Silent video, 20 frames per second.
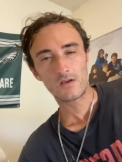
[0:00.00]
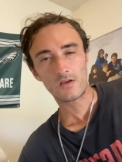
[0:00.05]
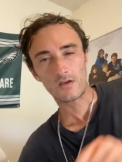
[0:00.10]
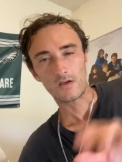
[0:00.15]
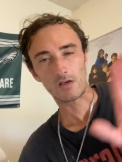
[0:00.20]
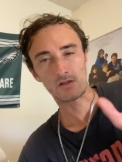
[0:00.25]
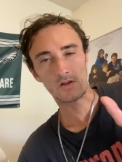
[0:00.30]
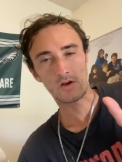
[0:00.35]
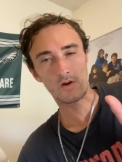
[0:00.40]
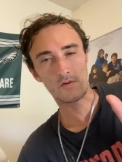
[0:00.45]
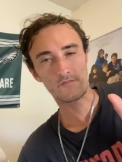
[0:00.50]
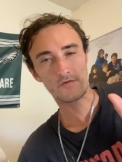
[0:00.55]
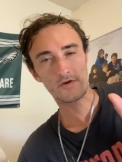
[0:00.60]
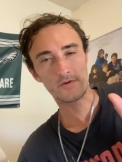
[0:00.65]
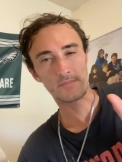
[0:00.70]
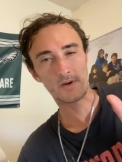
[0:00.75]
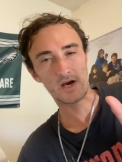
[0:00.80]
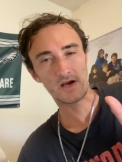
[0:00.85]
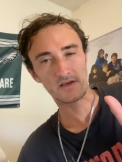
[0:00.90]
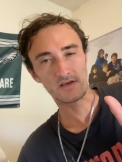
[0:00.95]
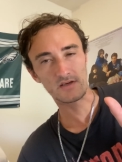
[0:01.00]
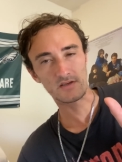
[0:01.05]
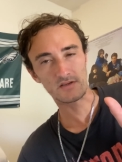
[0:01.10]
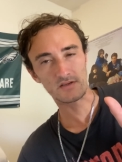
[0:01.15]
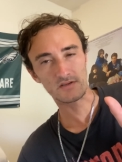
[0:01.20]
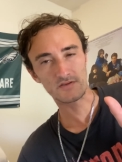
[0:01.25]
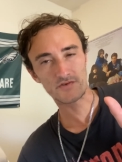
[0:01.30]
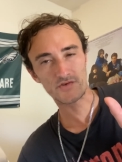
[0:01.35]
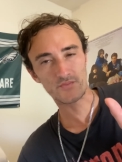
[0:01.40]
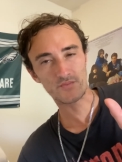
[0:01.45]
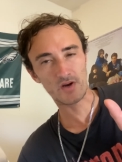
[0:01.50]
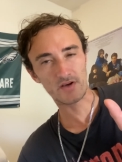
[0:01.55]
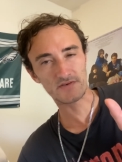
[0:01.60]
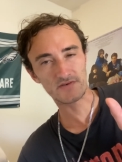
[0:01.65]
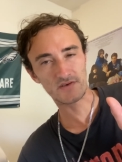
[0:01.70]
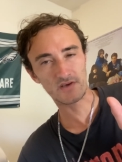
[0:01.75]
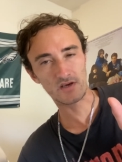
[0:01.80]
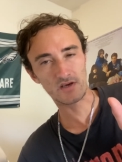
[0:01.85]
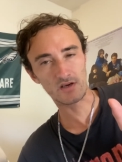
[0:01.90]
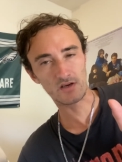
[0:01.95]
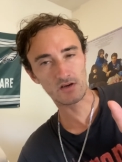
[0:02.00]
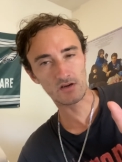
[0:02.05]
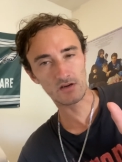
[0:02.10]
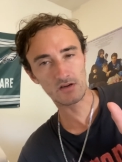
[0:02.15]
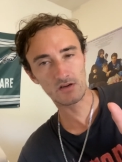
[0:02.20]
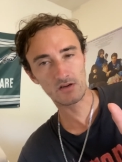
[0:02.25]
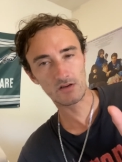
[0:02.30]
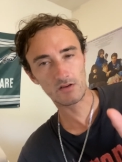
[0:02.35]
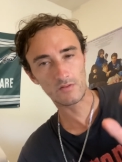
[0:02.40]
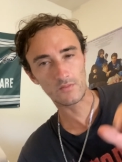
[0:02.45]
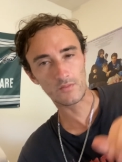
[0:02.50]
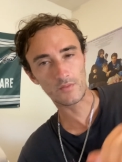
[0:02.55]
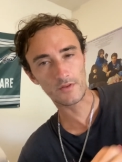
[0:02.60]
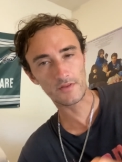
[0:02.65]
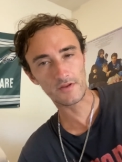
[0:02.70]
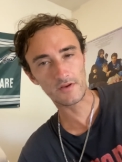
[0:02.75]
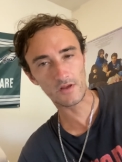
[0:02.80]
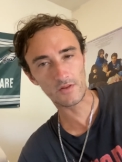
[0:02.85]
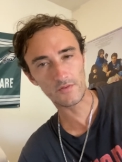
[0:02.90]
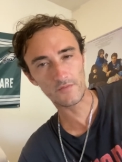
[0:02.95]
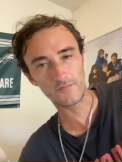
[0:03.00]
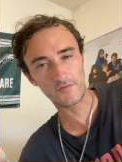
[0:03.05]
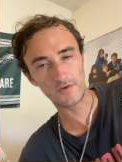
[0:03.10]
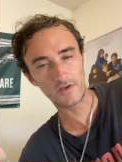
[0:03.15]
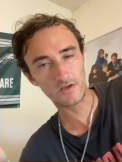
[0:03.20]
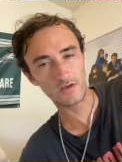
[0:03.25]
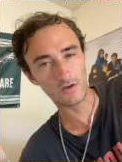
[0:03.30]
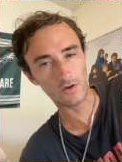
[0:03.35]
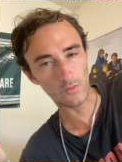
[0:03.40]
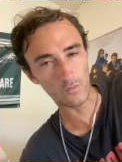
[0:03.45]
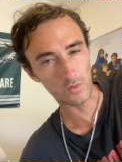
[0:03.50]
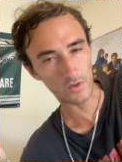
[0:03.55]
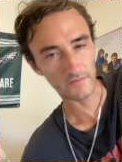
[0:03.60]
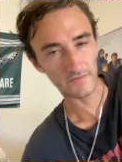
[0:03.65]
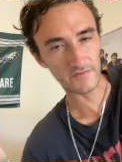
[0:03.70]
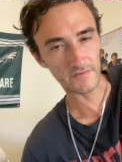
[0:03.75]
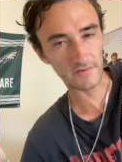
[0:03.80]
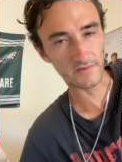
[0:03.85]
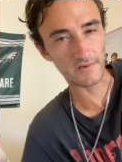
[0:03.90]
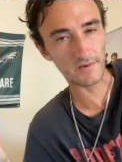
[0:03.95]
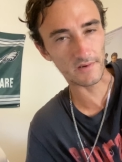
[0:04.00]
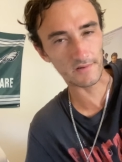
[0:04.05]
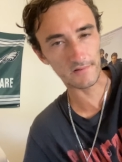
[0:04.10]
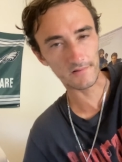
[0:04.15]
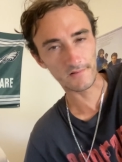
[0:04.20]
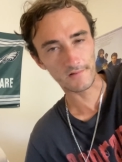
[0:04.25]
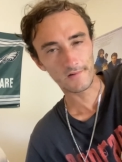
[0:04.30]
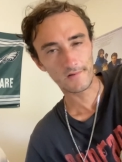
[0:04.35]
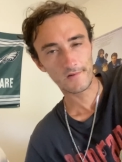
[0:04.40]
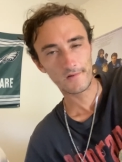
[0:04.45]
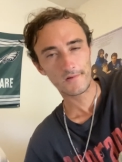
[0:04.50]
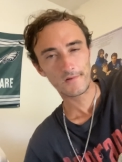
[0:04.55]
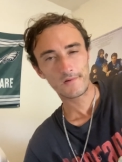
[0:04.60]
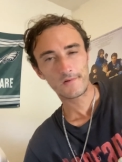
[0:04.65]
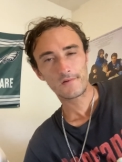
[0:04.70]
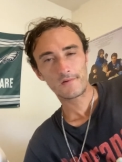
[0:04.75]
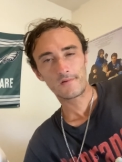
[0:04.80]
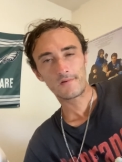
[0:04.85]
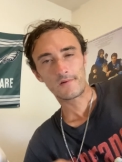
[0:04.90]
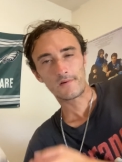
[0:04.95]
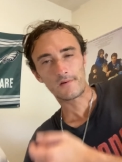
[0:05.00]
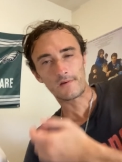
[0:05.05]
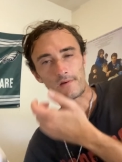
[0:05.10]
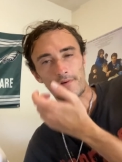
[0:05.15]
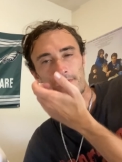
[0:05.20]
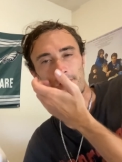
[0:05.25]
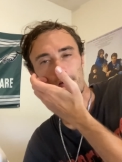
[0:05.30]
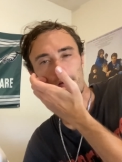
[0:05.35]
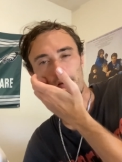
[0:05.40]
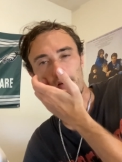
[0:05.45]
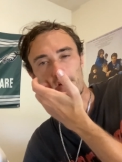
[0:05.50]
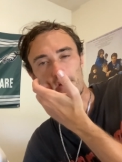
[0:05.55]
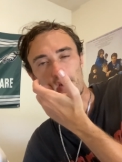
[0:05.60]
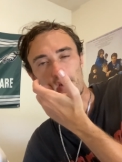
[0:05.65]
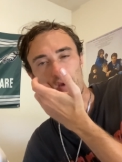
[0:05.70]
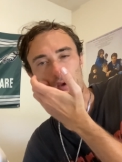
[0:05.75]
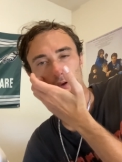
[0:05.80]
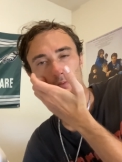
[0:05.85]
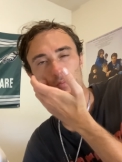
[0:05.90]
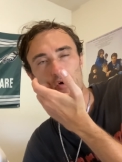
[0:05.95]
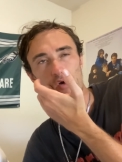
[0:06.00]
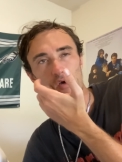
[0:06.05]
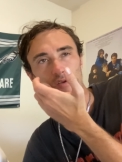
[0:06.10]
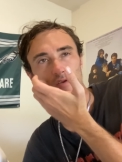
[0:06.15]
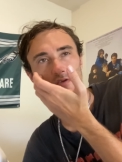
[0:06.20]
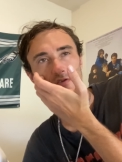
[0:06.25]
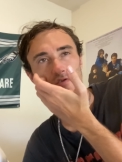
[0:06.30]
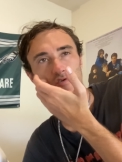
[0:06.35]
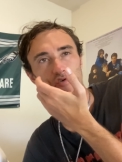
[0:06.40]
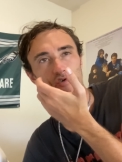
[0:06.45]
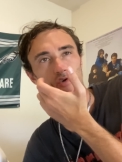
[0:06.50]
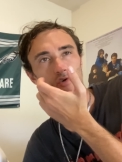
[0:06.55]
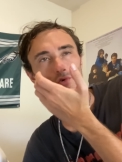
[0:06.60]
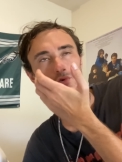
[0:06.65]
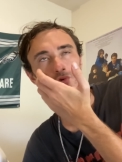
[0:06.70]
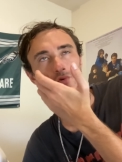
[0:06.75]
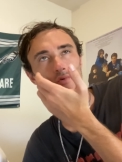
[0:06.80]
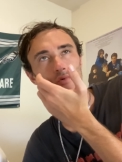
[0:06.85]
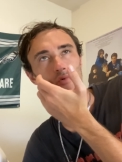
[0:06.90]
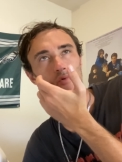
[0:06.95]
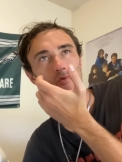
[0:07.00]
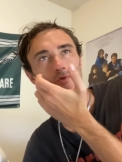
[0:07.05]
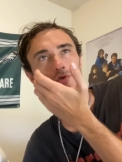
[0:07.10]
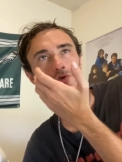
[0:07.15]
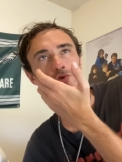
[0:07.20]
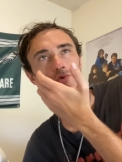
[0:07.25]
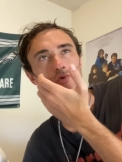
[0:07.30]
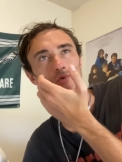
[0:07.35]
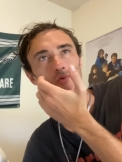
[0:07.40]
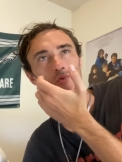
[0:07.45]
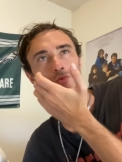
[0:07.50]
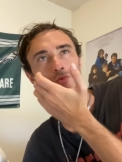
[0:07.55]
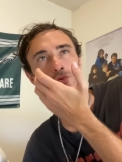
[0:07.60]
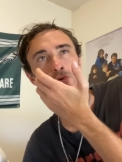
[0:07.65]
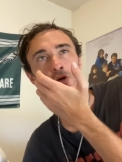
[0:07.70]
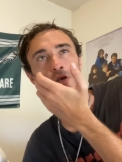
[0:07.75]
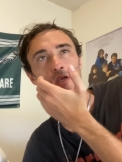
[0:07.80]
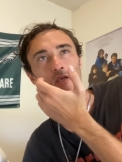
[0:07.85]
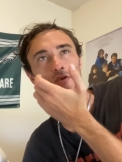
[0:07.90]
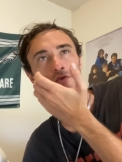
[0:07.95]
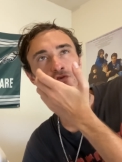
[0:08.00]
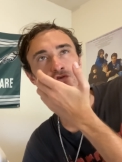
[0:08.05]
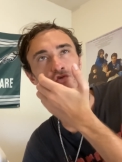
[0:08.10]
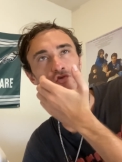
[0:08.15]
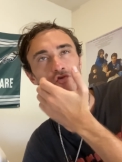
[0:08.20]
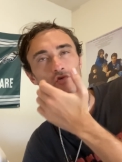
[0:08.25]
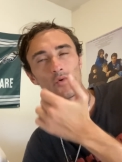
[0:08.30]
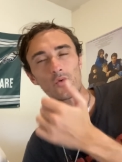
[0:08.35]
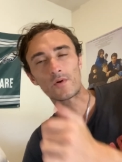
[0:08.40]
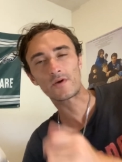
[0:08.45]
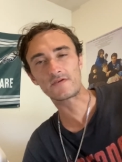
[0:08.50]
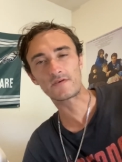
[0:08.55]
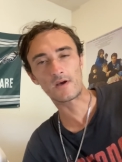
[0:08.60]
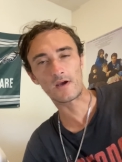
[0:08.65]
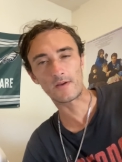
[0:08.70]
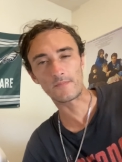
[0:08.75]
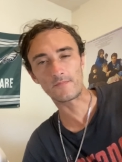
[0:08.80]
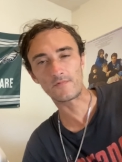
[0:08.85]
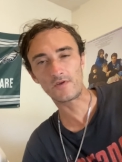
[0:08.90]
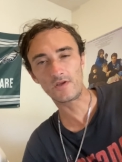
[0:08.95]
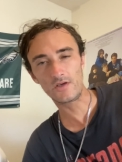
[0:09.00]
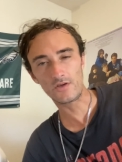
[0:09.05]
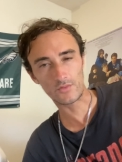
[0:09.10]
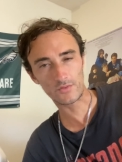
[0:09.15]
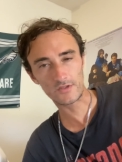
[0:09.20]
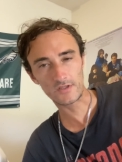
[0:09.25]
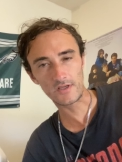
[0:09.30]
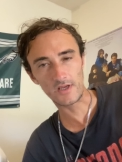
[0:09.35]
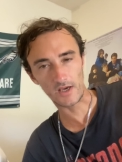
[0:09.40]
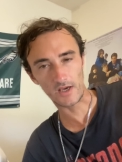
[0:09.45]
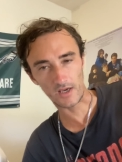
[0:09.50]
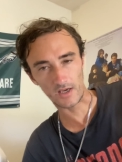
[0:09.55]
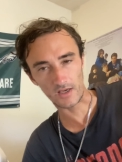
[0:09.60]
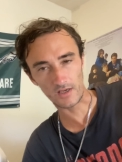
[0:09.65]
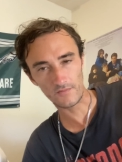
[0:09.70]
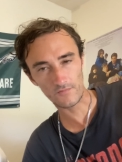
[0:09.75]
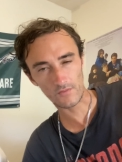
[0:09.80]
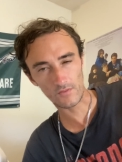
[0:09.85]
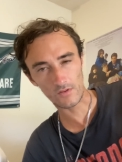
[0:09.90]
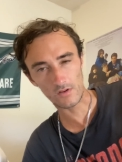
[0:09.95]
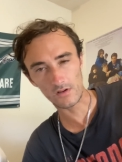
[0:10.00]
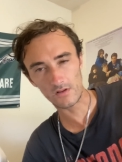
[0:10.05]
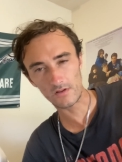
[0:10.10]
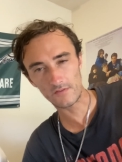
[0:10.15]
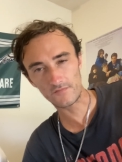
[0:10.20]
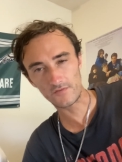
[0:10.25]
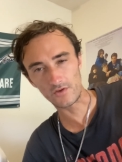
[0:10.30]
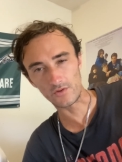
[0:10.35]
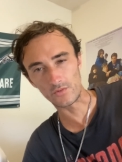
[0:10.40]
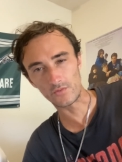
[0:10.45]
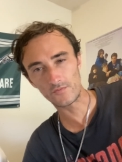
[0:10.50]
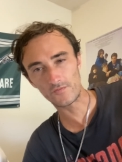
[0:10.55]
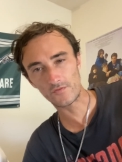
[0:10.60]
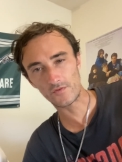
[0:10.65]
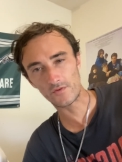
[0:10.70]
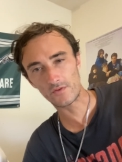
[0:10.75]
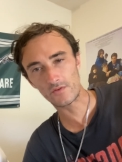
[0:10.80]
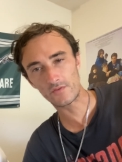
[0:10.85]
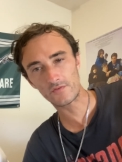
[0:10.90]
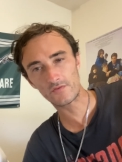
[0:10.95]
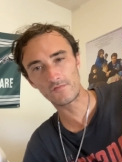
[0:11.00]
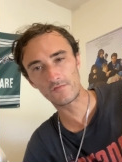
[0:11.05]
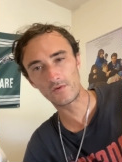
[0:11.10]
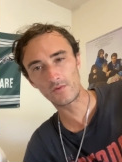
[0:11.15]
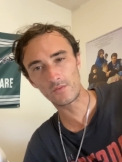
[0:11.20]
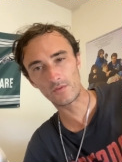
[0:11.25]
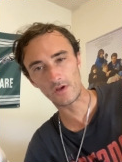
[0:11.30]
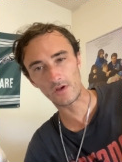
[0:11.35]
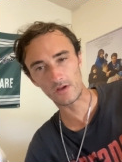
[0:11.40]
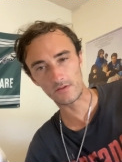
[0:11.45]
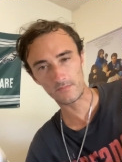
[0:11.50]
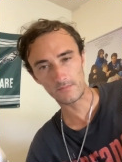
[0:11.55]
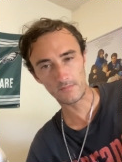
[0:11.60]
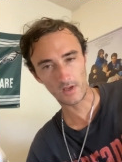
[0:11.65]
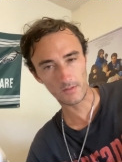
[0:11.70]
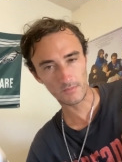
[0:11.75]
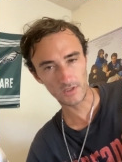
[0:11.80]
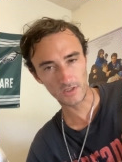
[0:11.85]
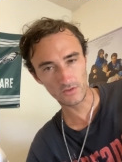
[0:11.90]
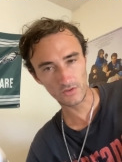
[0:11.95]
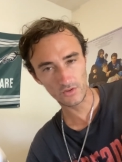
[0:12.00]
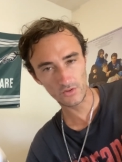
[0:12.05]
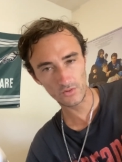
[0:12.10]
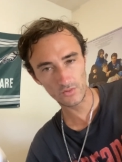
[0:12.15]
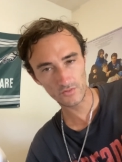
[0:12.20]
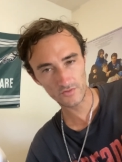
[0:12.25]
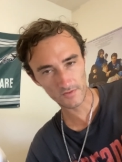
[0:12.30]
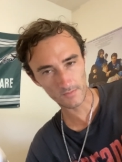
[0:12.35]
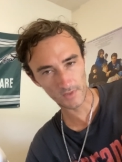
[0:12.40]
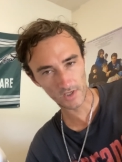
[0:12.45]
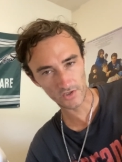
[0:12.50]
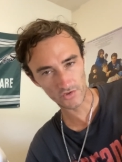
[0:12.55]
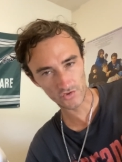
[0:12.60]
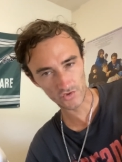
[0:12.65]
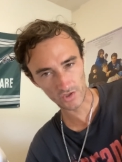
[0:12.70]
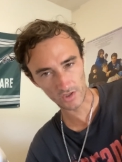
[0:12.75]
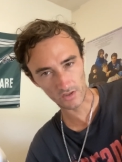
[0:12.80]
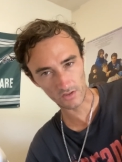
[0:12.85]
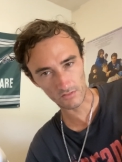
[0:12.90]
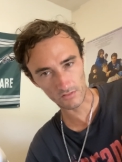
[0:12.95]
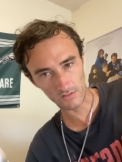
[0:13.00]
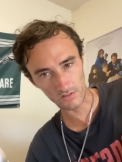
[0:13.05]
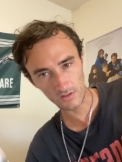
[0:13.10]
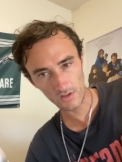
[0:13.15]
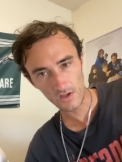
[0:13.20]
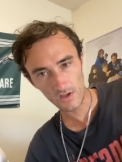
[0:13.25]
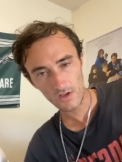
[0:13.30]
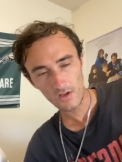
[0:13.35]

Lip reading: Hello everybody, it is Russ here with another video once again, and I wanted to do a story time video today for all of you, for those of you that may be new to my channel